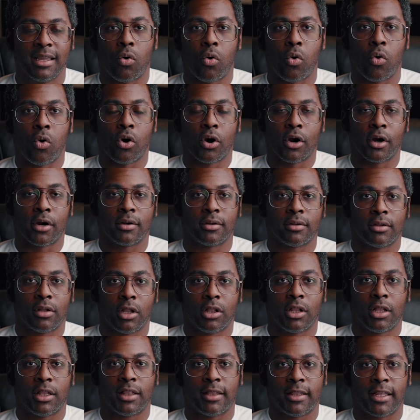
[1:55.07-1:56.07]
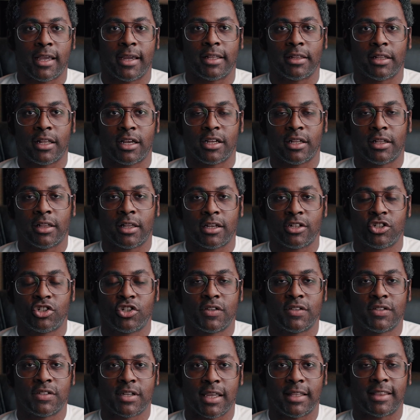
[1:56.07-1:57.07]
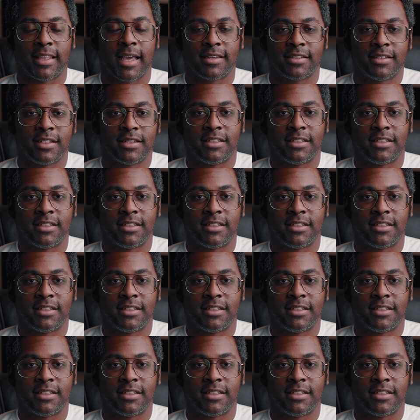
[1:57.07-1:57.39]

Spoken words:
or let's just say that's